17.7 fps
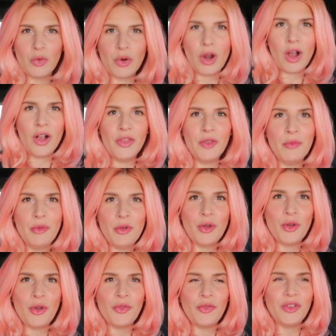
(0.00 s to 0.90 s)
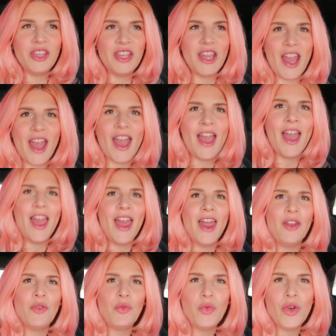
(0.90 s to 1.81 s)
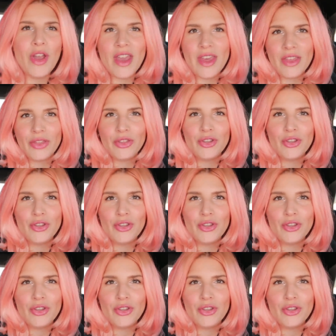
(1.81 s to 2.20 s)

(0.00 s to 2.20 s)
We're on the move again with